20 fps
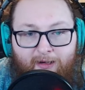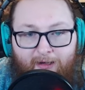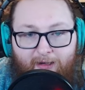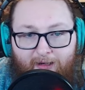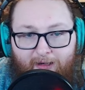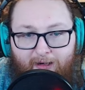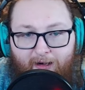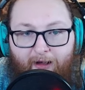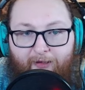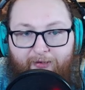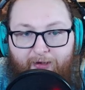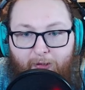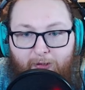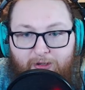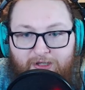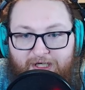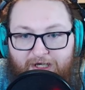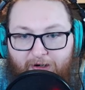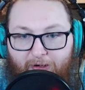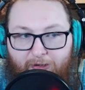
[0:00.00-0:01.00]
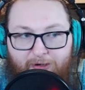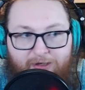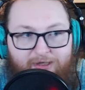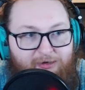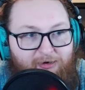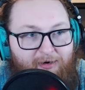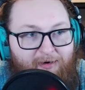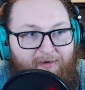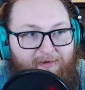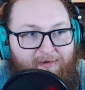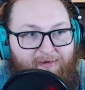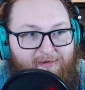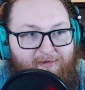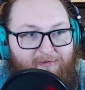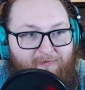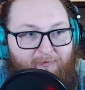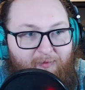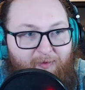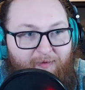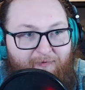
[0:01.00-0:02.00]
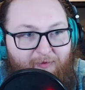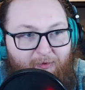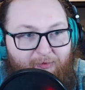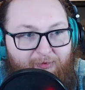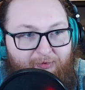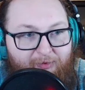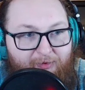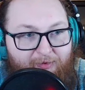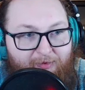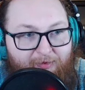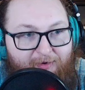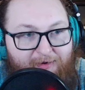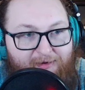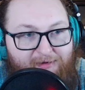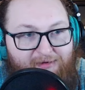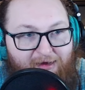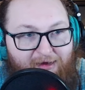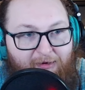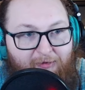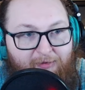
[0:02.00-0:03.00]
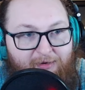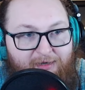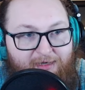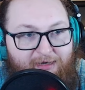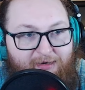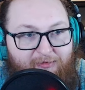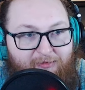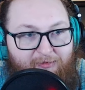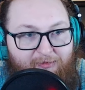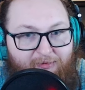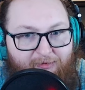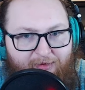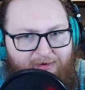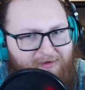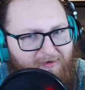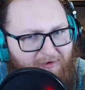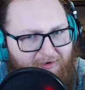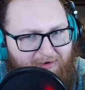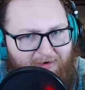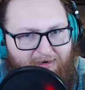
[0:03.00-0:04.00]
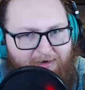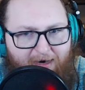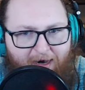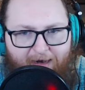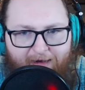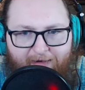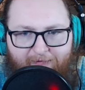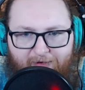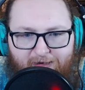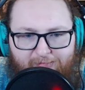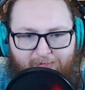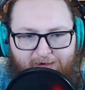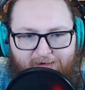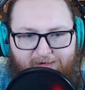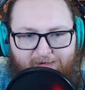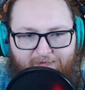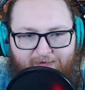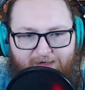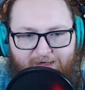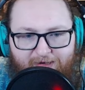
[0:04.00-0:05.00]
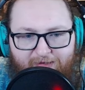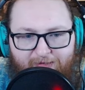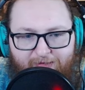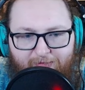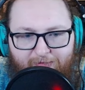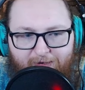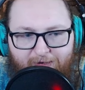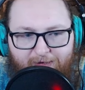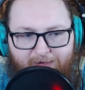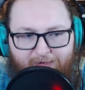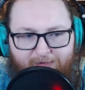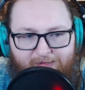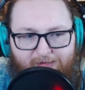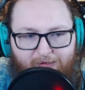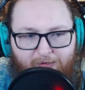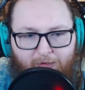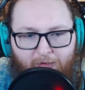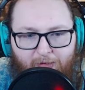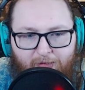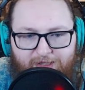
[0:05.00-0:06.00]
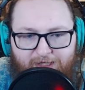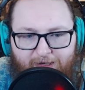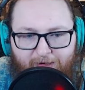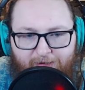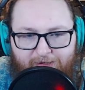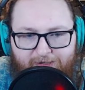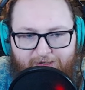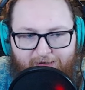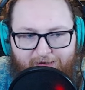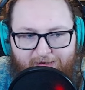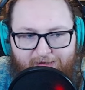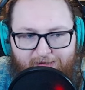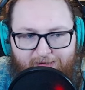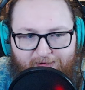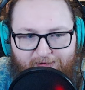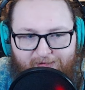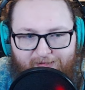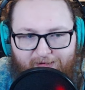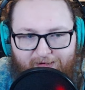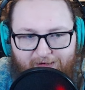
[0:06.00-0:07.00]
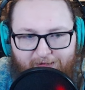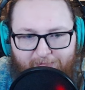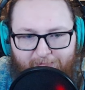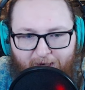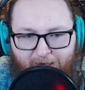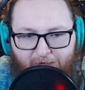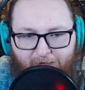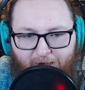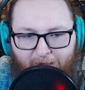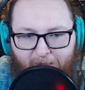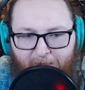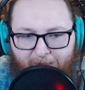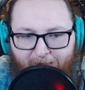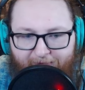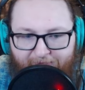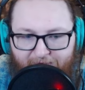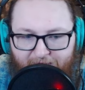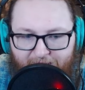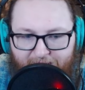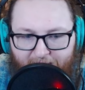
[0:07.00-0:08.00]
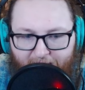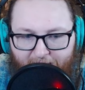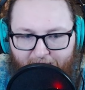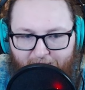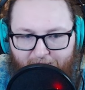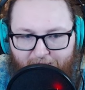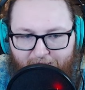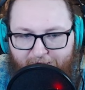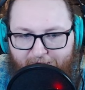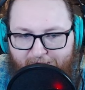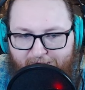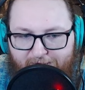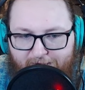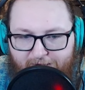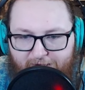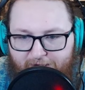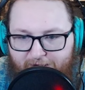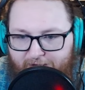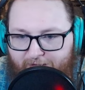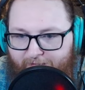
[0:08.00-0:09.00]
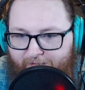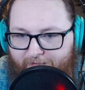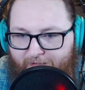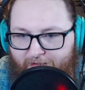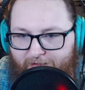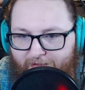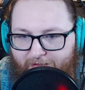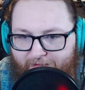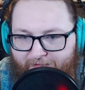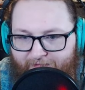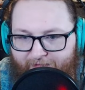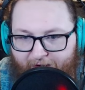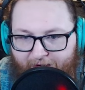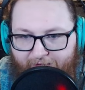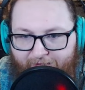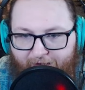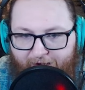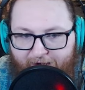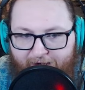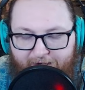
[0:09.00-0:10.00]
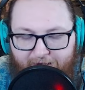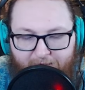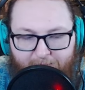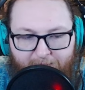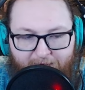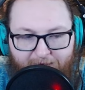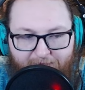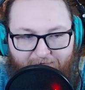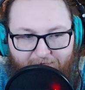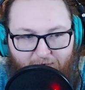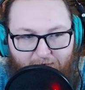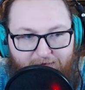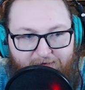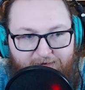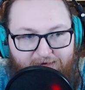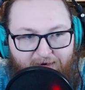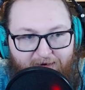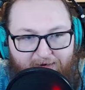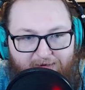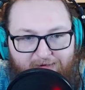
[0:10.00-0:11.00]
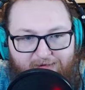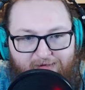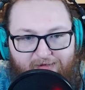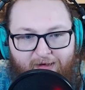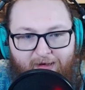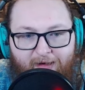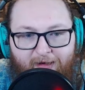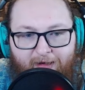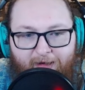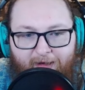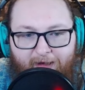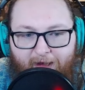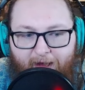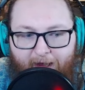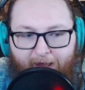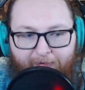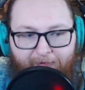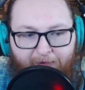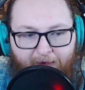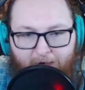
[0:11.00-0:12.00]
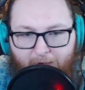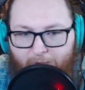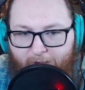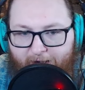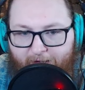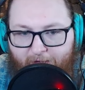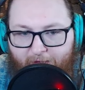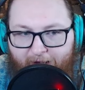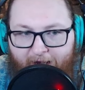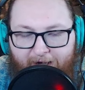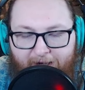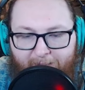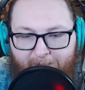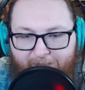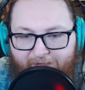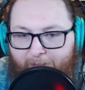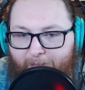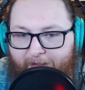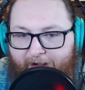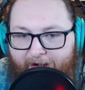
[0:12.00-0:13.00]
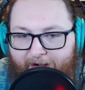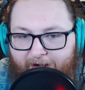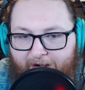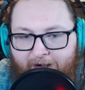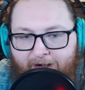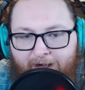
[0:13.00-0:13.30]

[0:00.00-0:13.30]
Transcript: The OG Ultras, if we filter this out too, these are kind of expensive too. So OG Ultras sitting about $11 for verified near mint first eds. And then quickly on up from there.